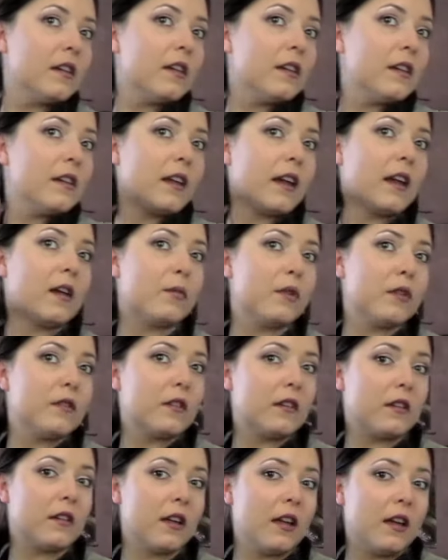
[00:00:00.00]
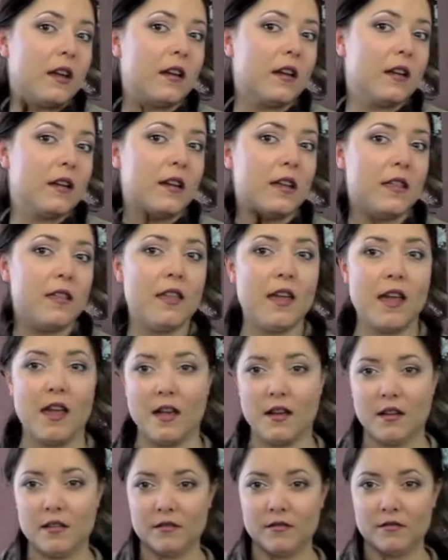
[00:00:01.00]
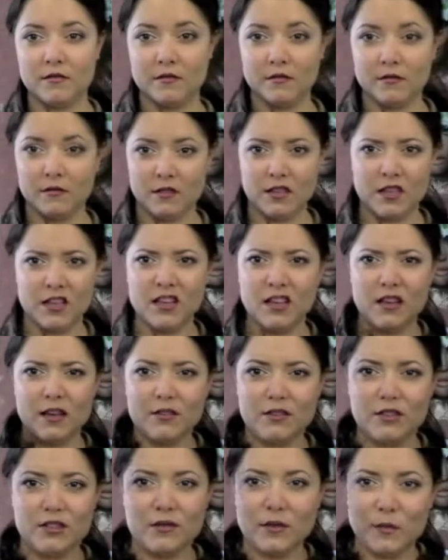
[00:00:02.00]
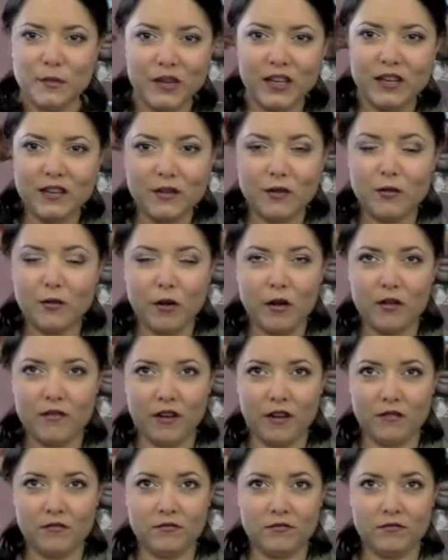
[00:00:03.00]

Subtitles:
and get a bit of kink in there. And just repeat it all over.